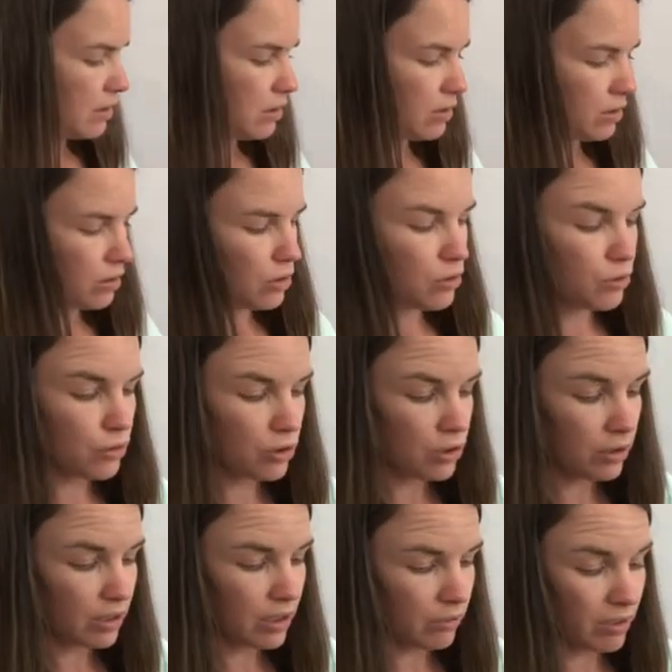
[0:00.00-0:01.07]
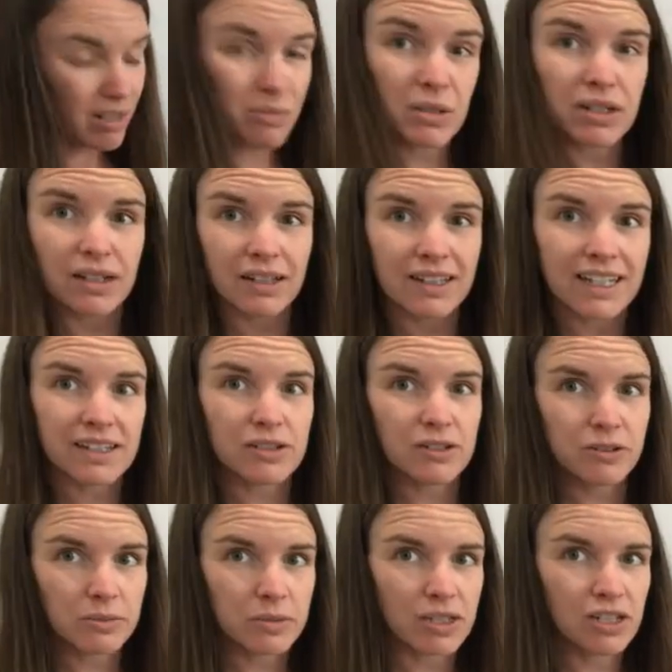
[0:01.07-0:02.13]
Usually when I'm in a
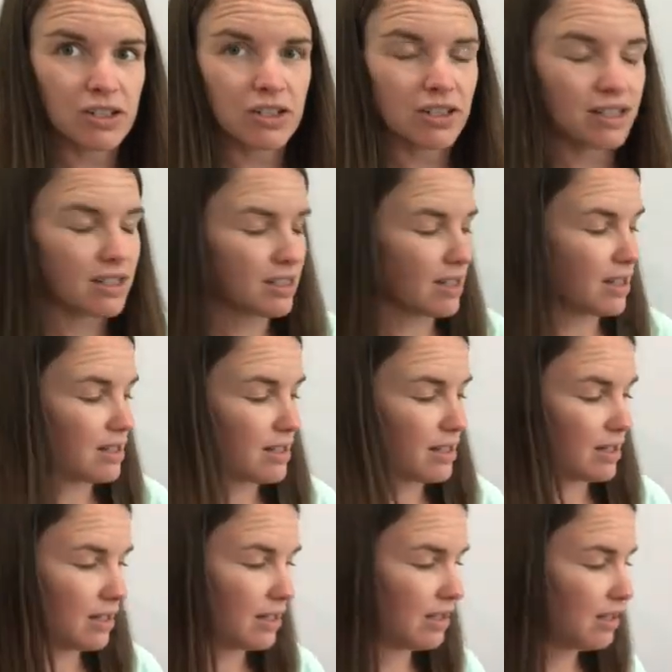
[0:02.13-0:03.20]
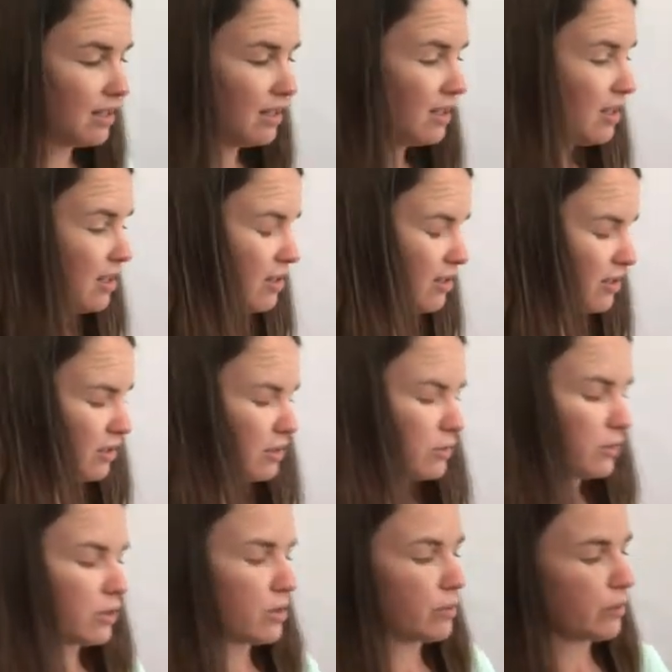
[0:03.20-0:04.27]
classroom teaching this, I see all
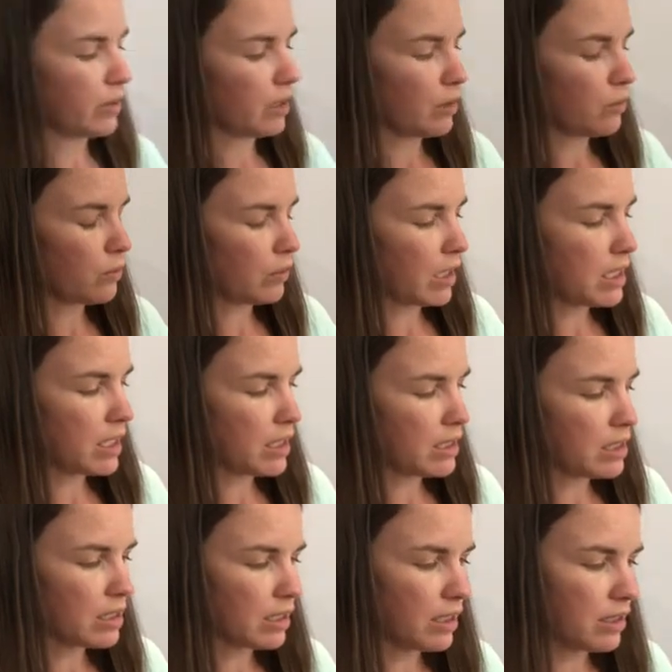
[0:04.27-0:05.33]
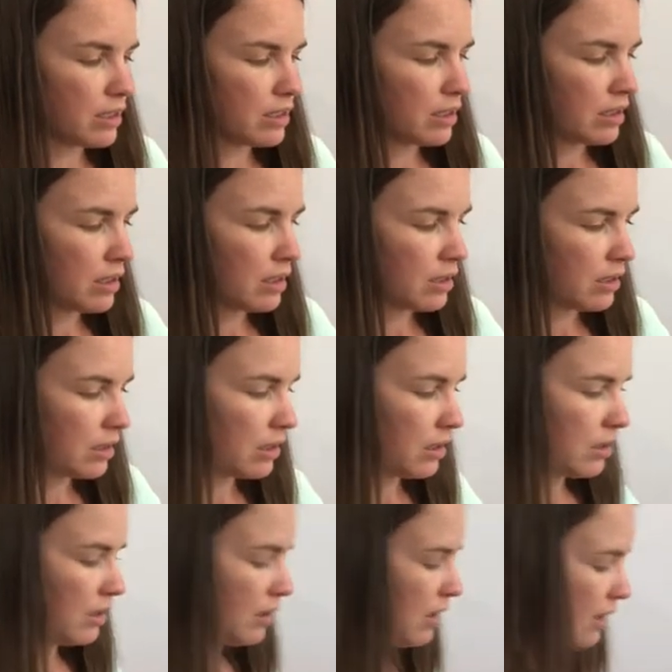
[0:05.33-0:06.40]
sorts of really cool ideas. The kids
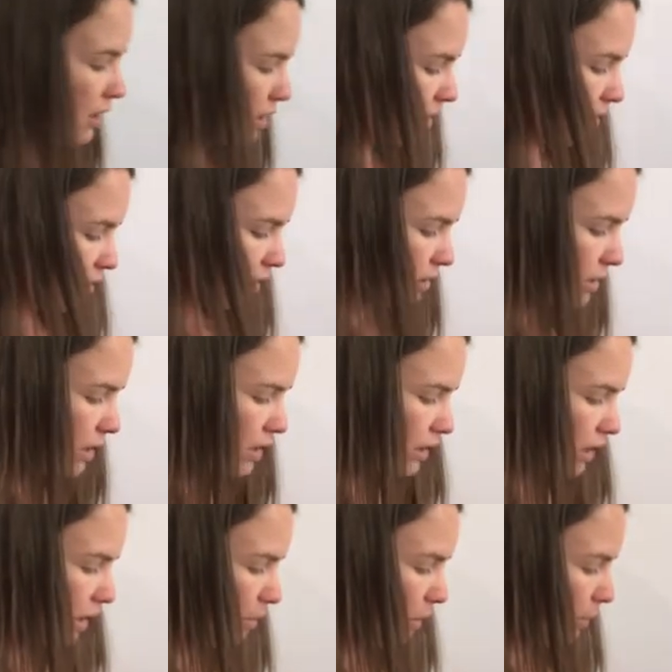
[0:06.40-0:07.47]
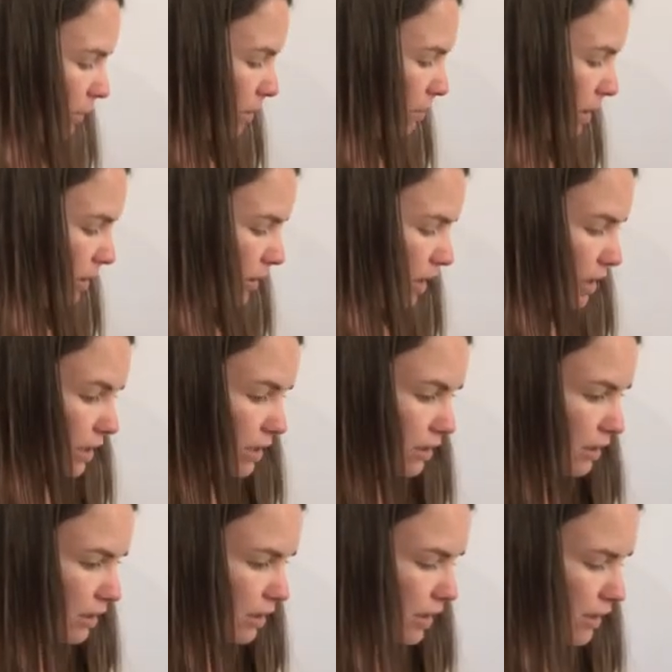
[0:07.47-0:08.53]
tend to come up with better ideas
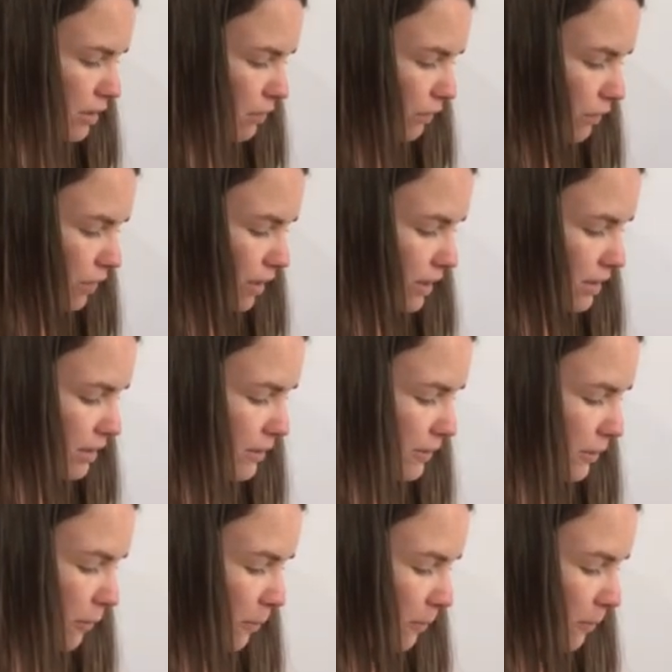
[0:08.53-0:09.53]
than I do for this, so.